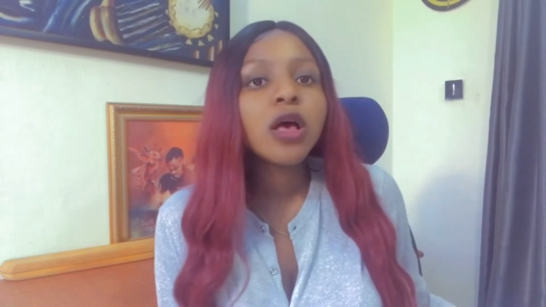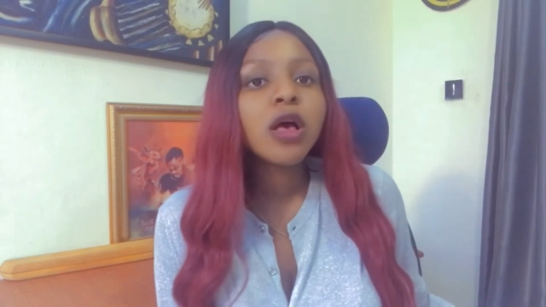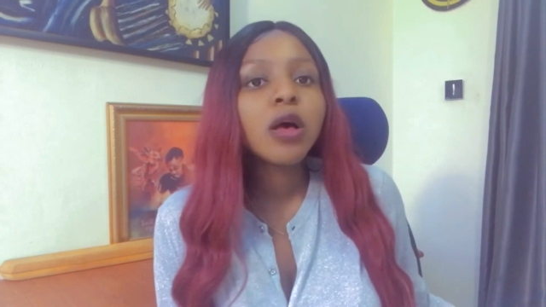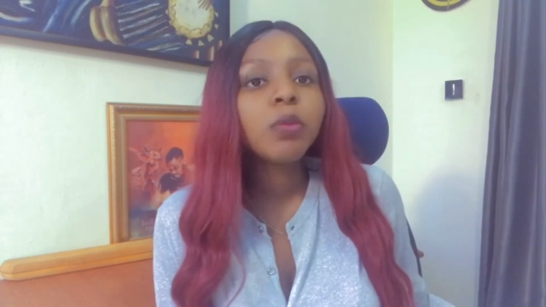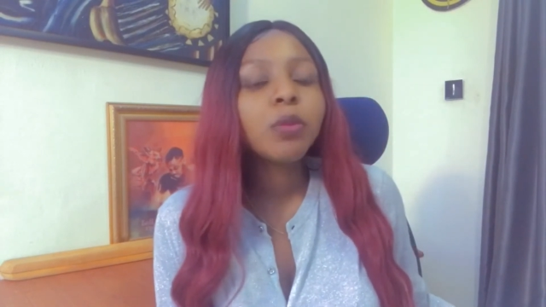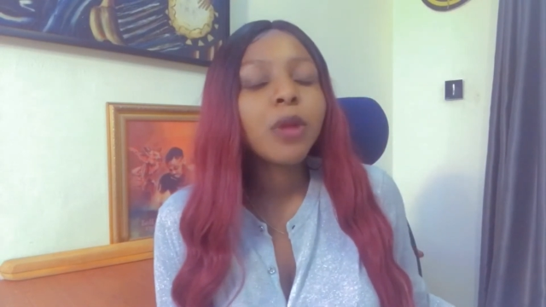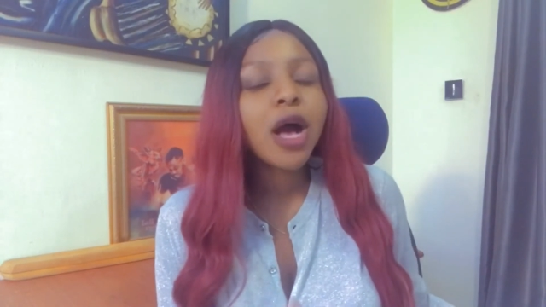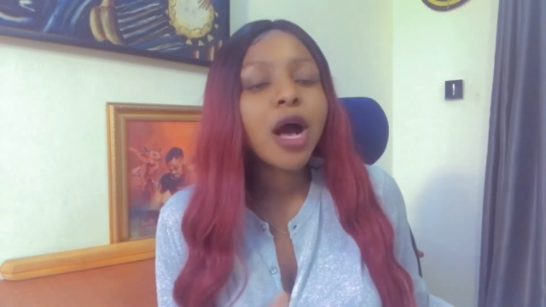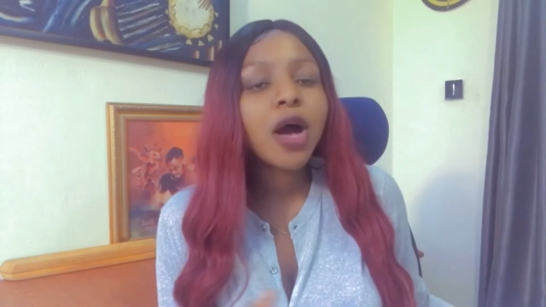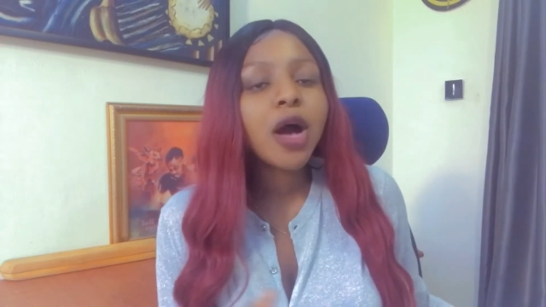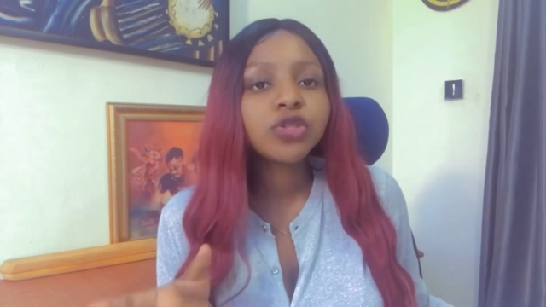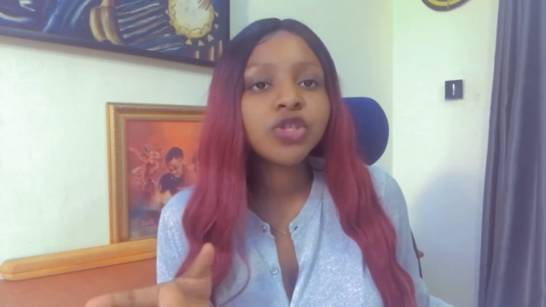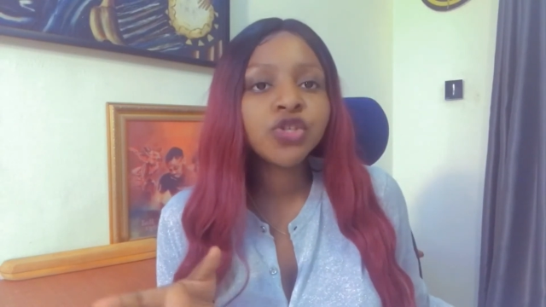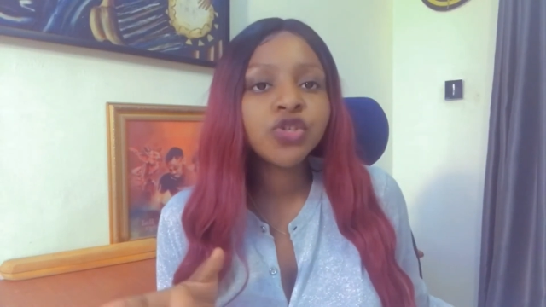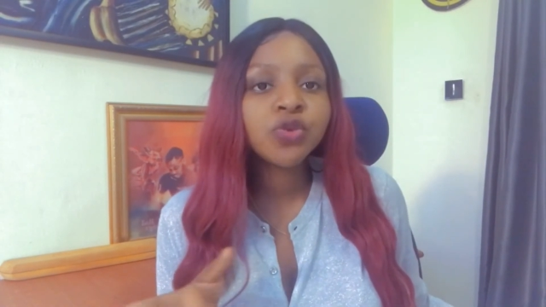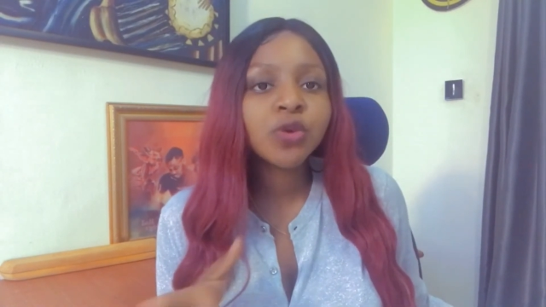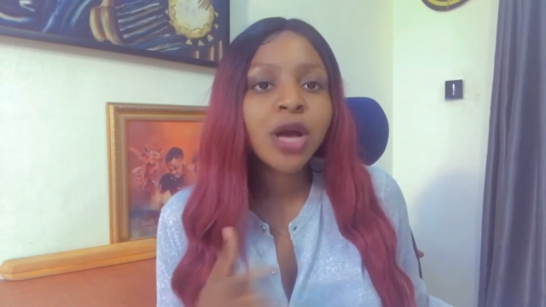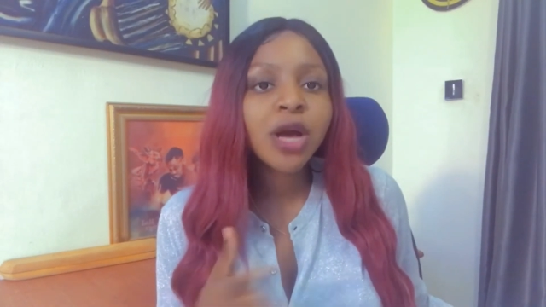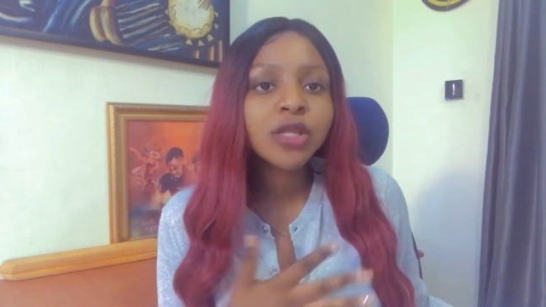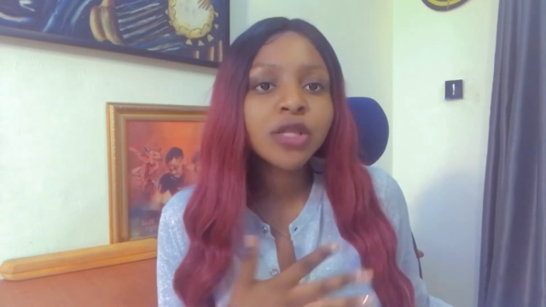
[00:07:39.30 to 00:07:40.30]
I'll Teach You
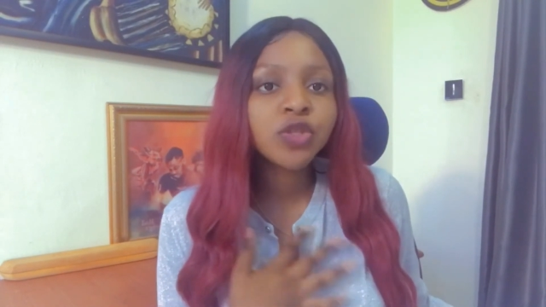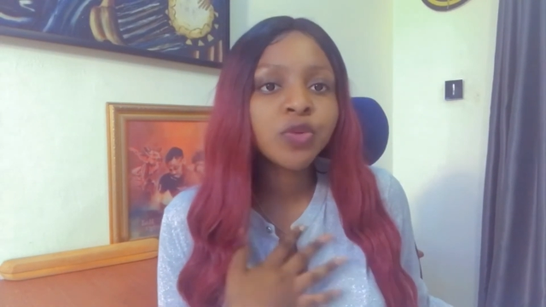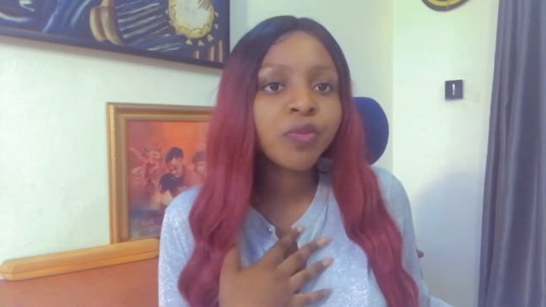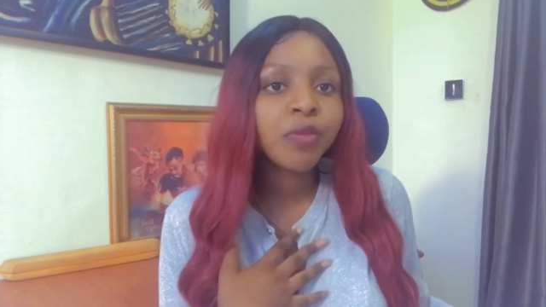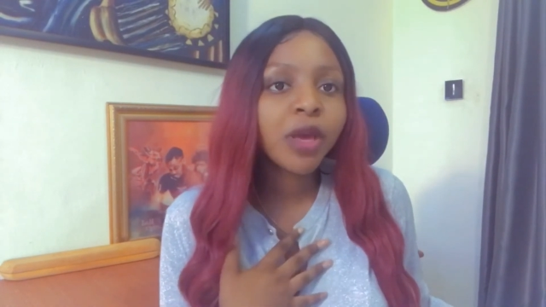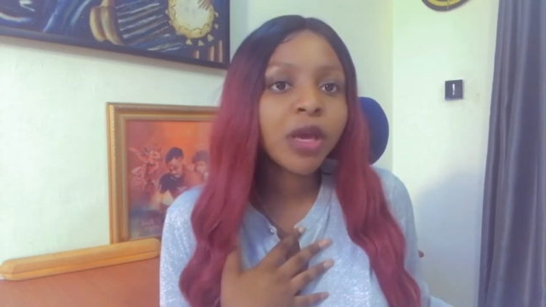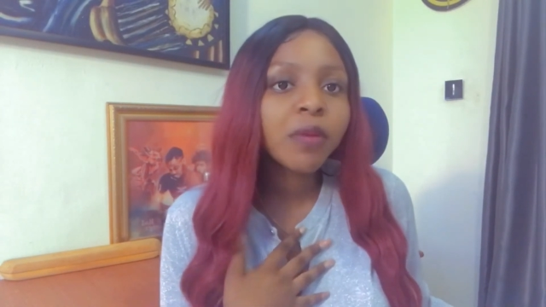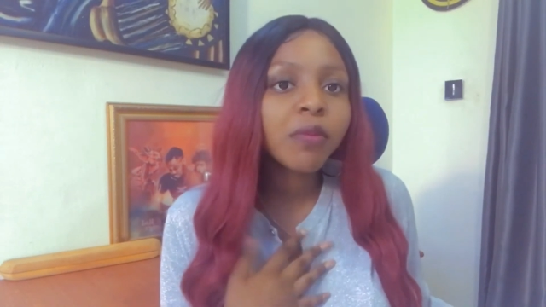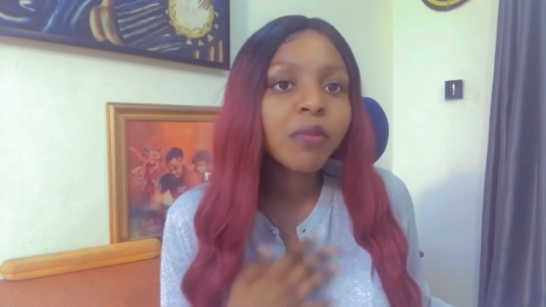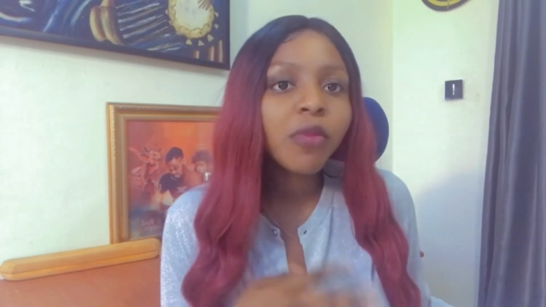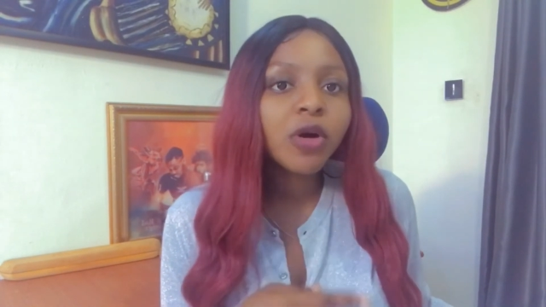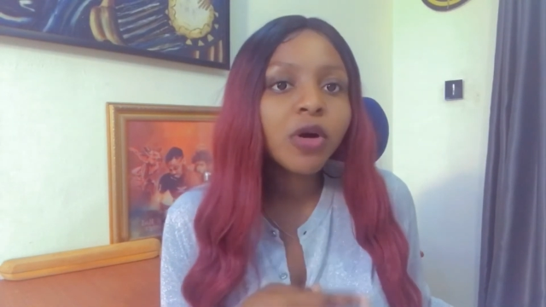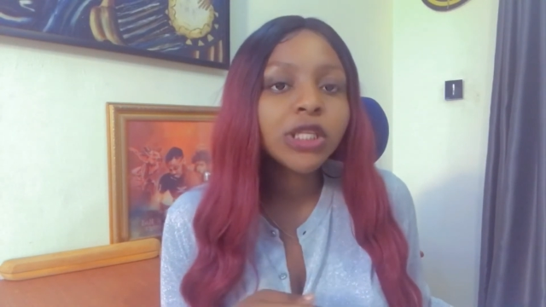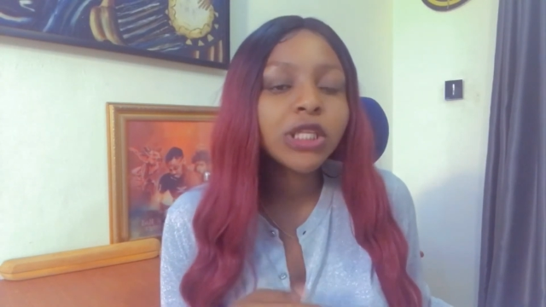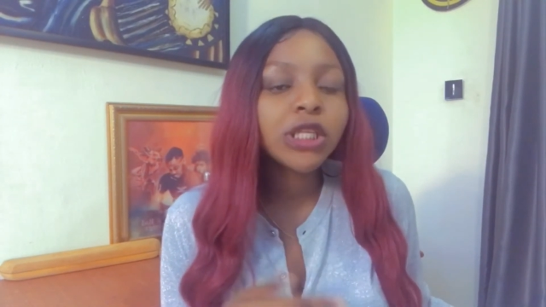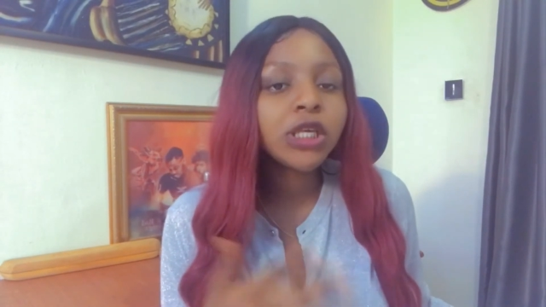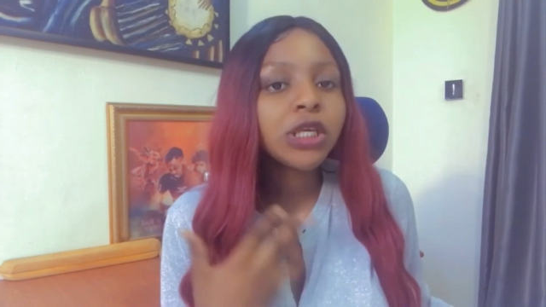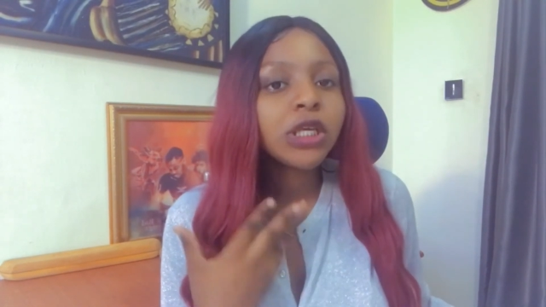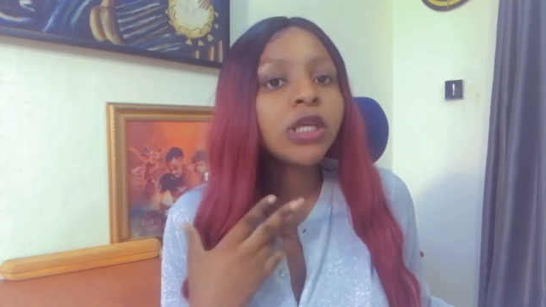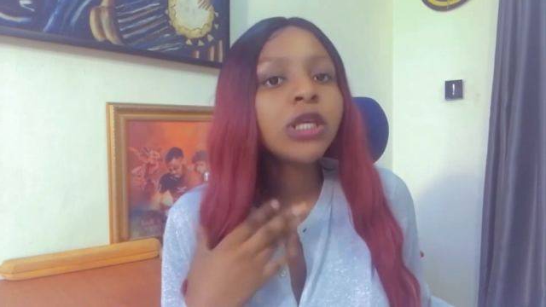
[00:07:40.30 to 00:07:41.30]
How to Make
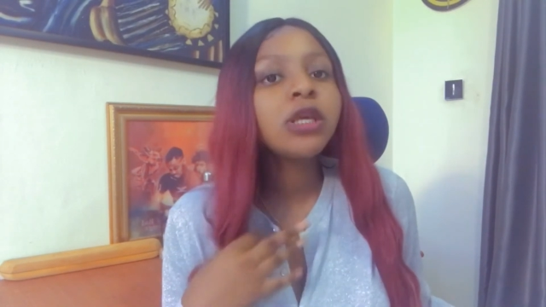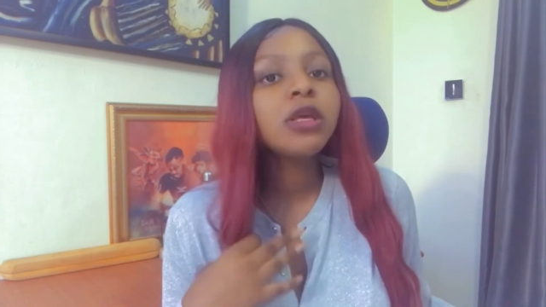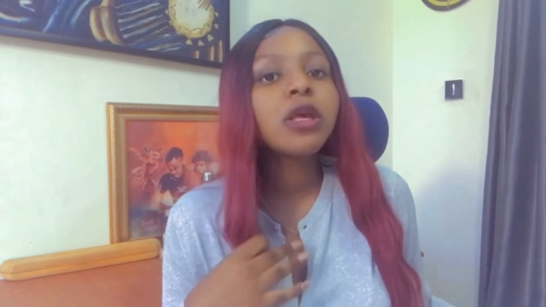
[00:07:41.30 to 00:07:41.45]
Money,